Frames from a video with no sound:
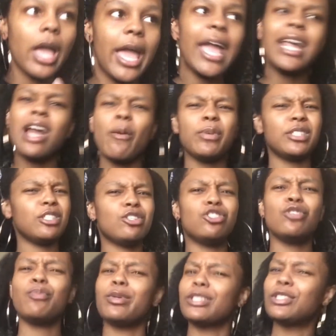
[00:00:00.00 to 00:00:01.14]
And I was still
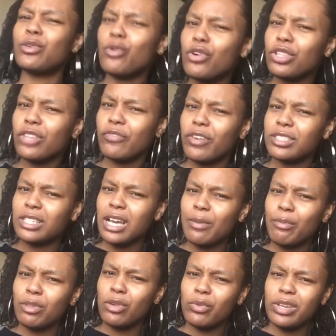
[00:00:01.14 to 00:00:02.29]
super sore the first
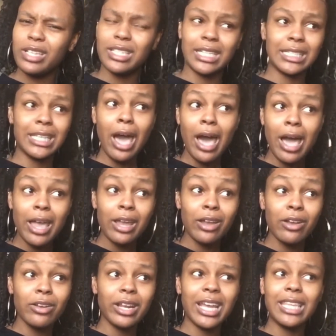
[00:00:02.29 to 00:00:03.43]
couple of weeks and
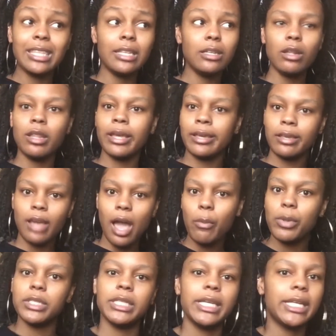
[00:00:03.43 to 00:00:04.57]
tired. And then, you know, like I
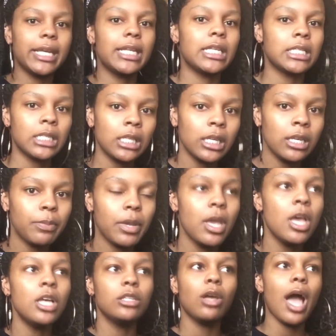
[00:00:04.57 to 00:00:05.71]
wasn't getting any sleep.
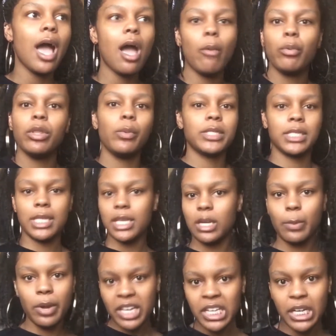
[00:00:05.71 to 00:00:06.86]
So I really wasn't thinking
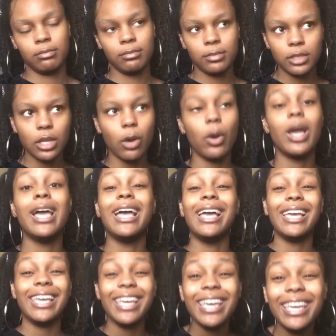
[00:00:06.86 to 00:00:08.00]
about eating. So
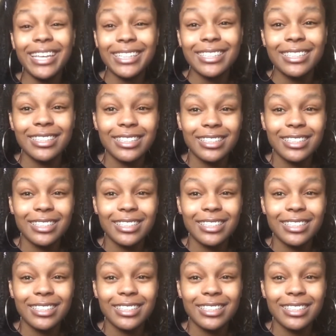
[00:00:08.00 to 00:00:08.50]
eat.